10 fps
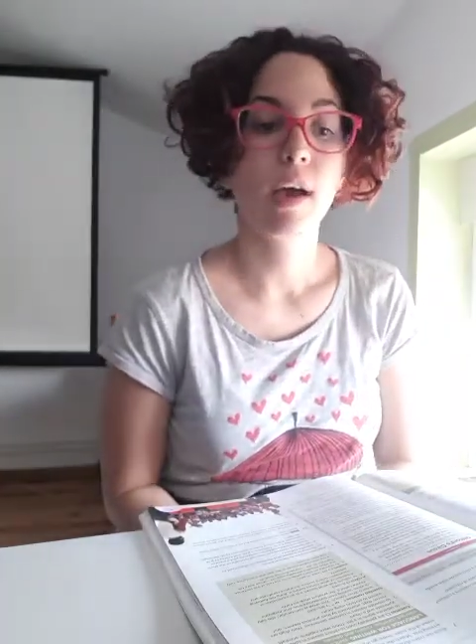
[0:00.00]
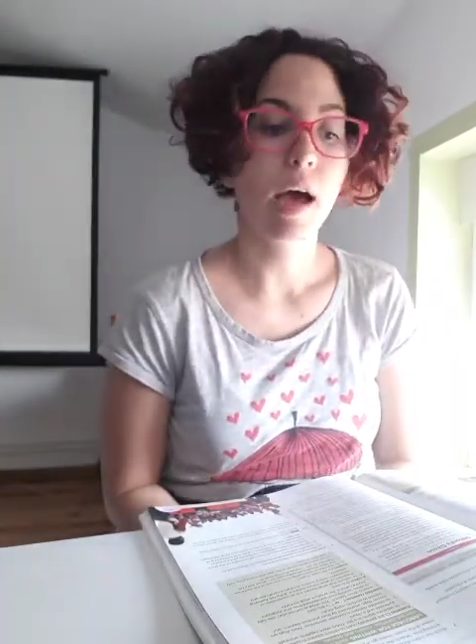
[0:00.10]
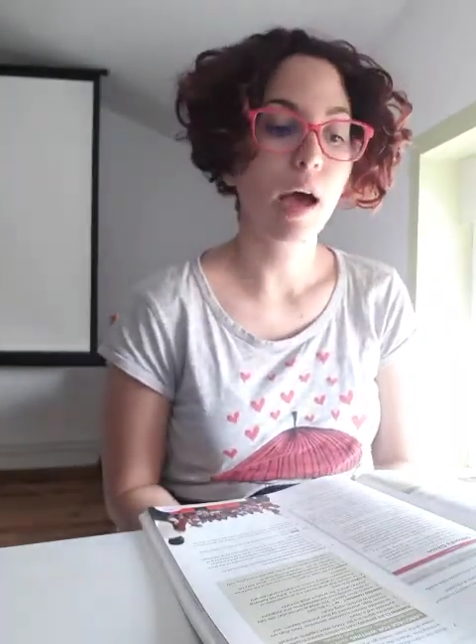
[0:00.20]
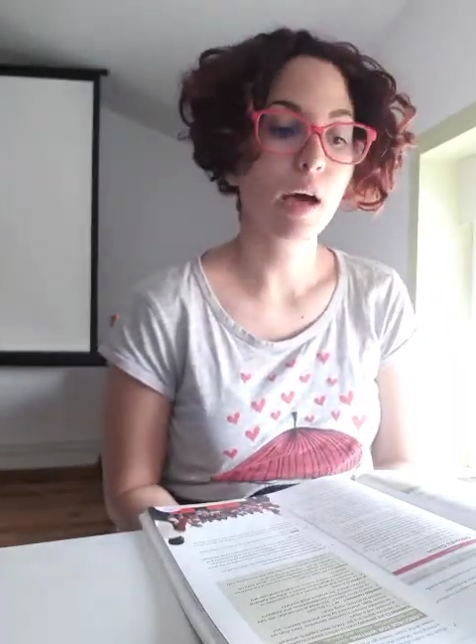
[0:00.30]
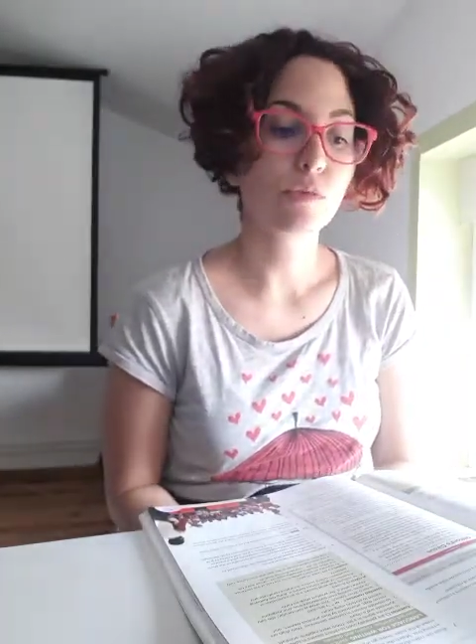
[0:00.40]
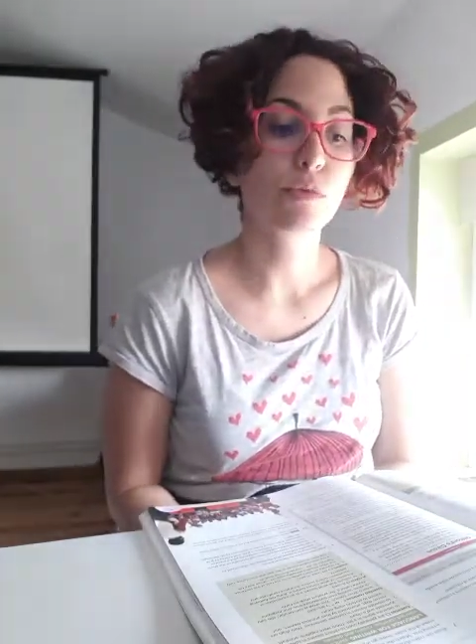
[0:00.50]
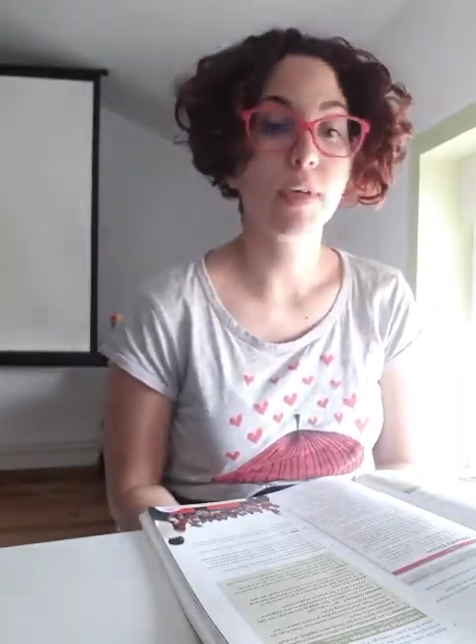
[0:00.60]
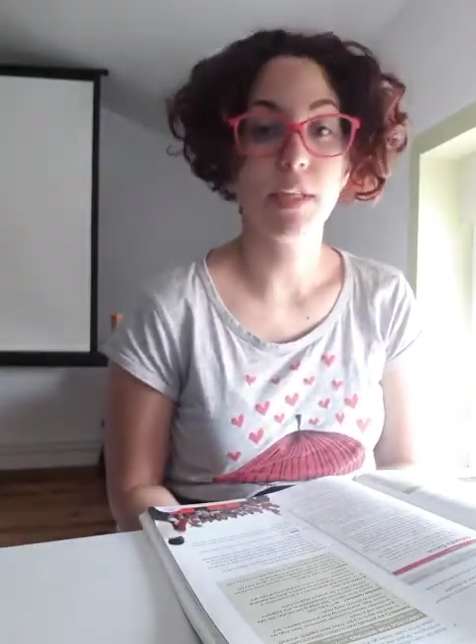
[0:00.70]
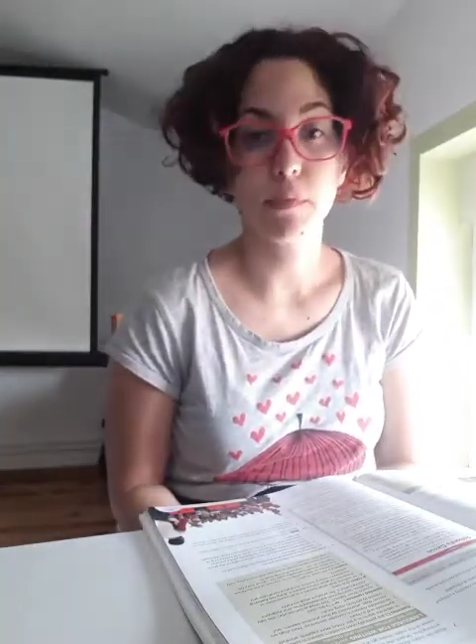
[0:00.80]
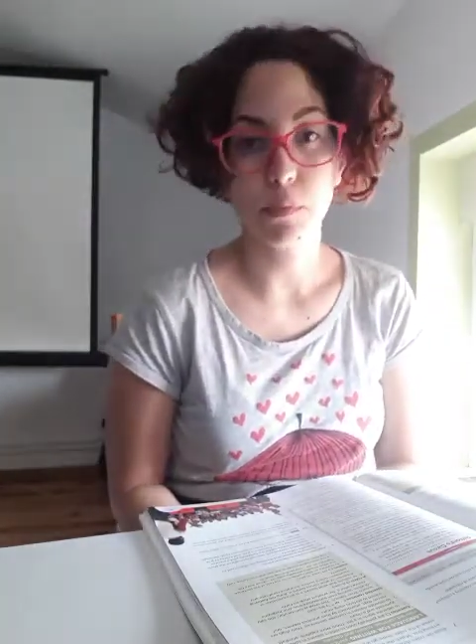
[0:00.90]
and how to
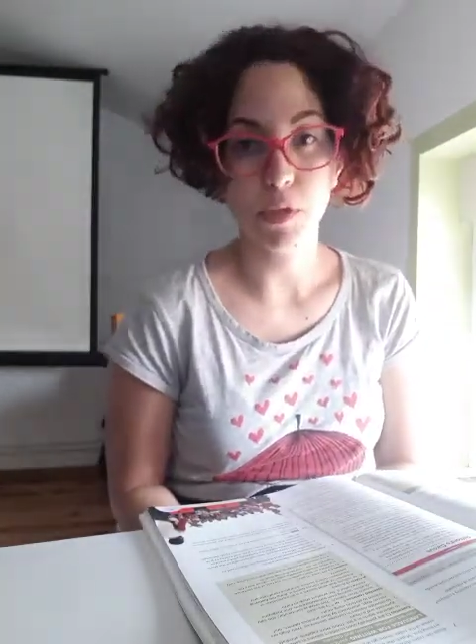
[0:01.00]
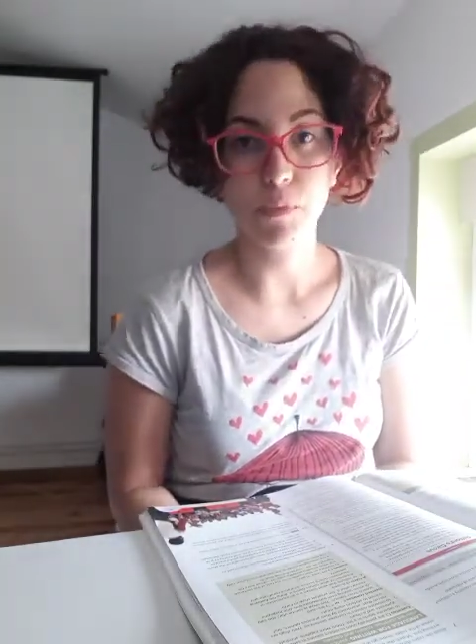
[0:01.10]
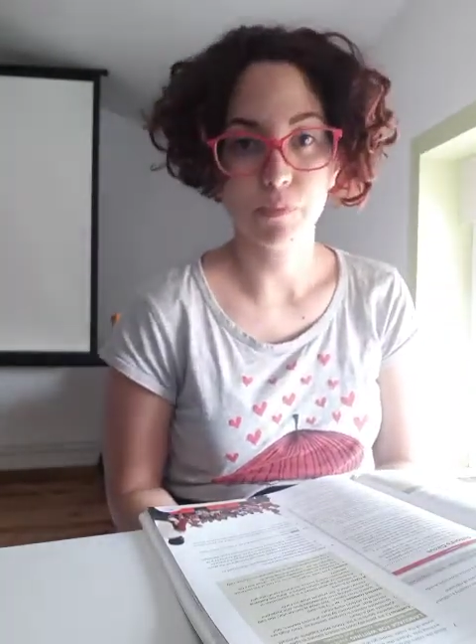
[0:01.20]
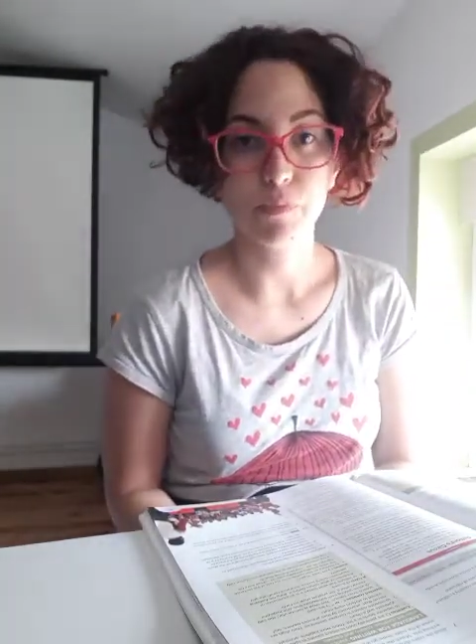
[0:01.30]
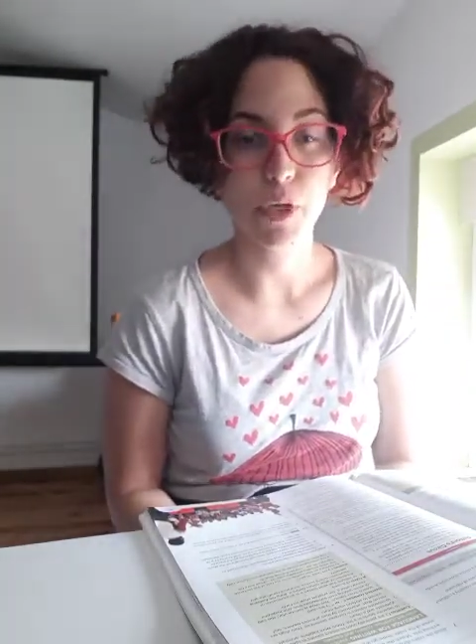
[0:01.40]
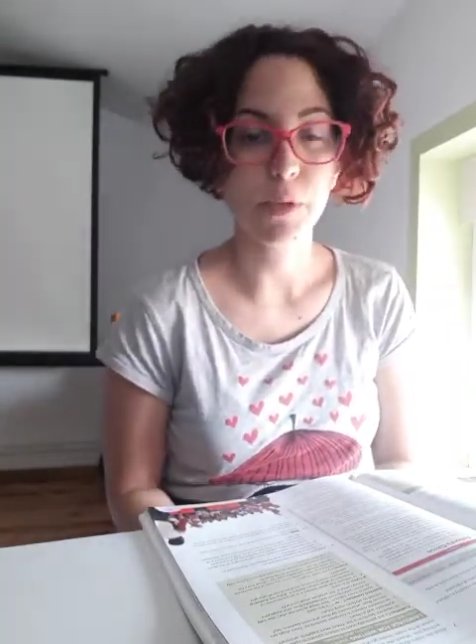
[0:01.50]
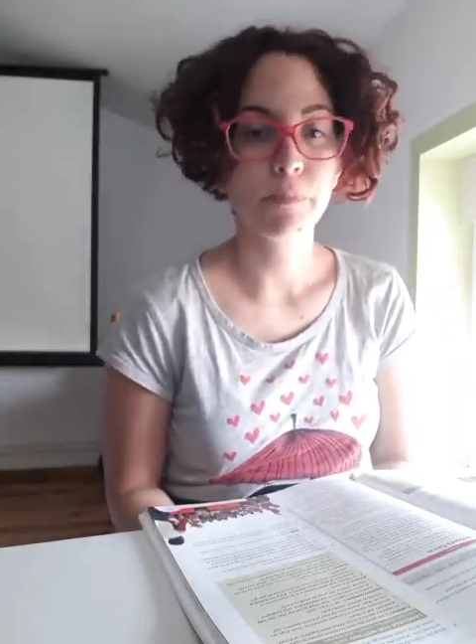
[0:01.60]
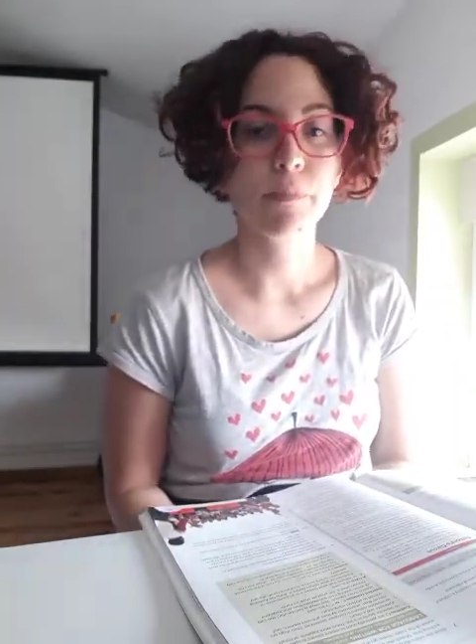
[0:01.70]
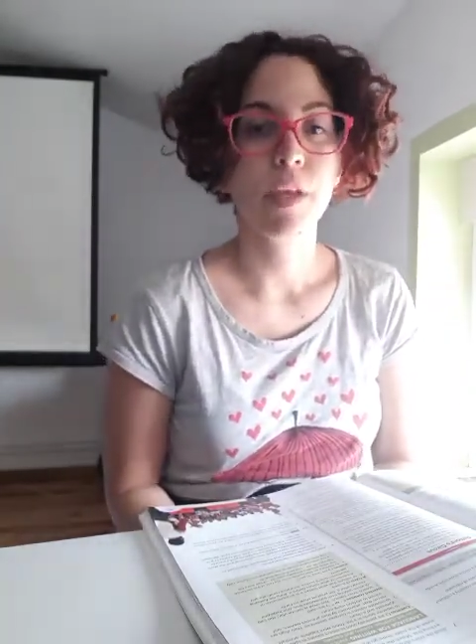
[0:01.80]
write a review, okay.